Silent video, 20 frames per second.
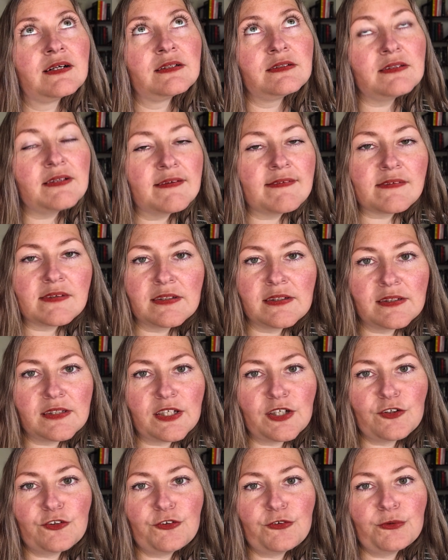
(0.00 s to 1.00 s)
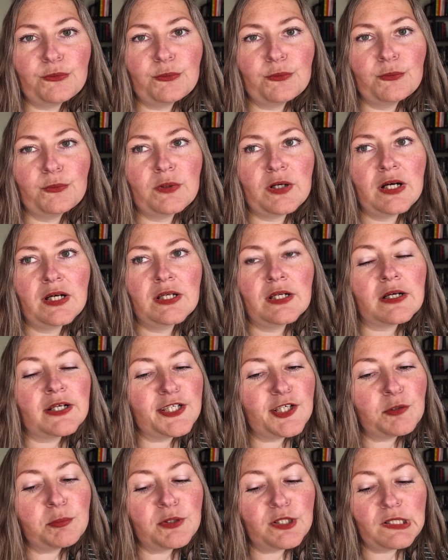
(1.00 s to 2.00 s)
listen to an
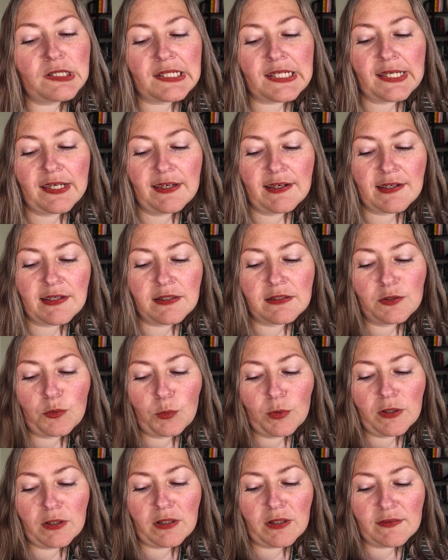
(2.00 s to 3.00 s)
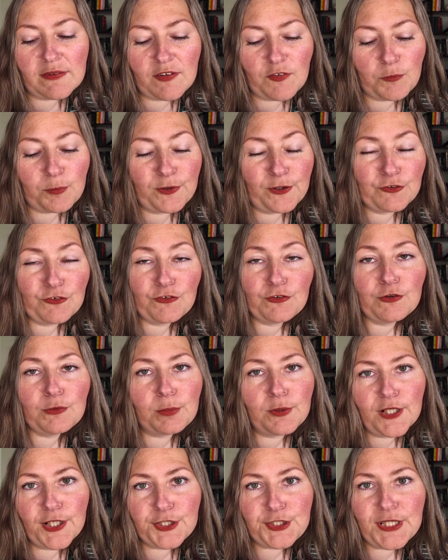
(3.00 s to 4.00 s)
audiobook and work on this personal
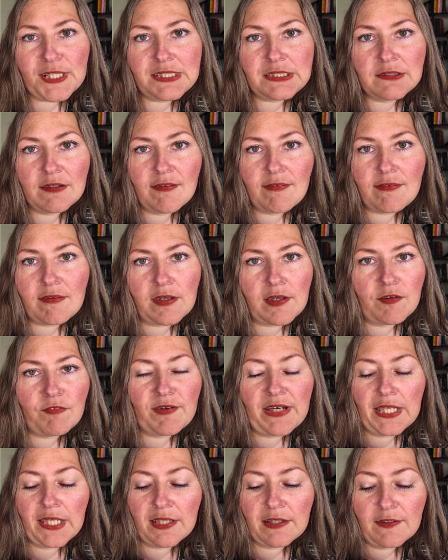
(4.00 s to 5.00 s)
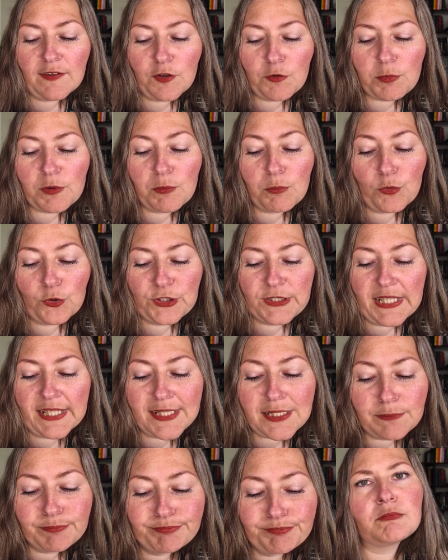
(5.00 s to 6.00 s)
project and see if I can get a little bit more
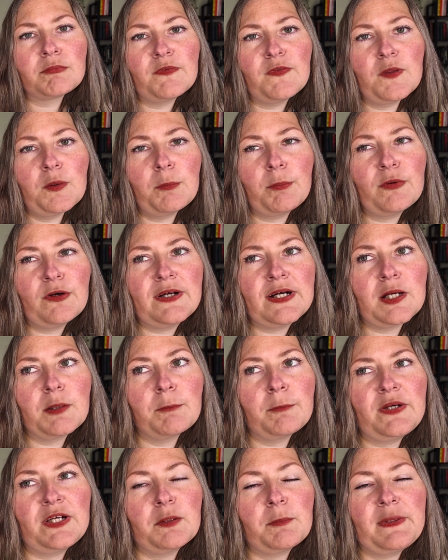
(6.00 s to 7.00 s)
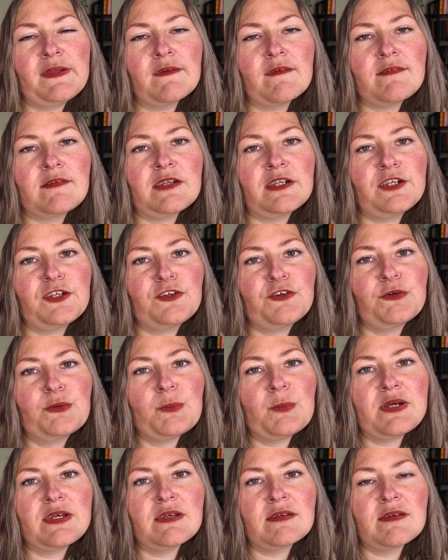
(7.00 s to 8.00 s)
done. The book I'm going to be listening
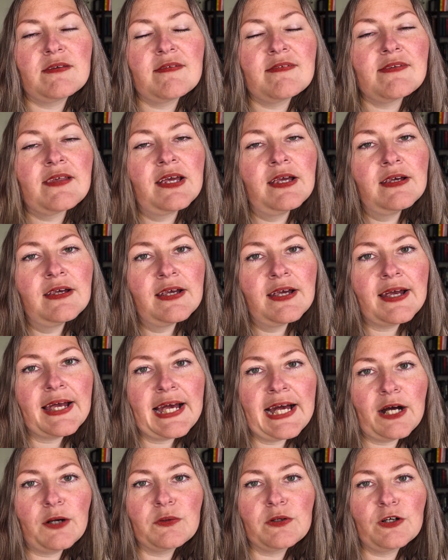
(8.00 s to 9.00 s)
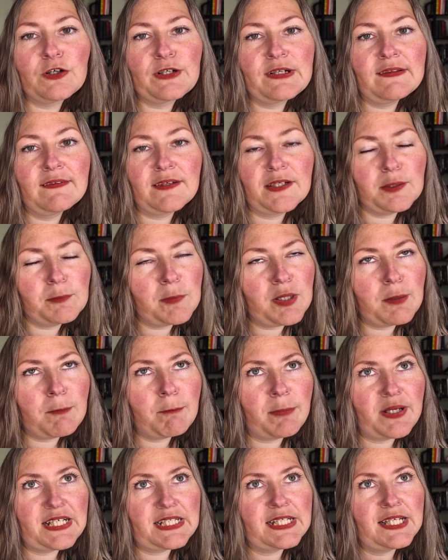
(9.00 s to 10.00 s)
to is Out on a Limb
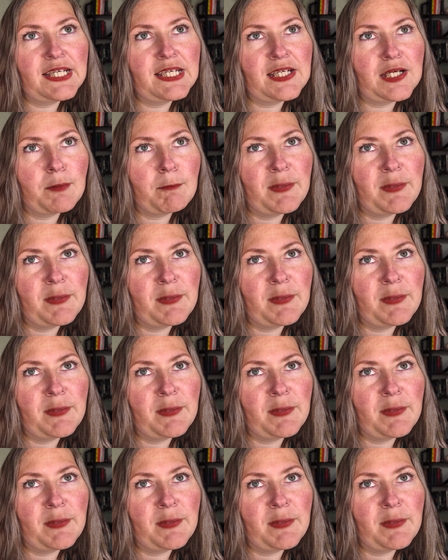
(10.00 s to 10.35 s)
by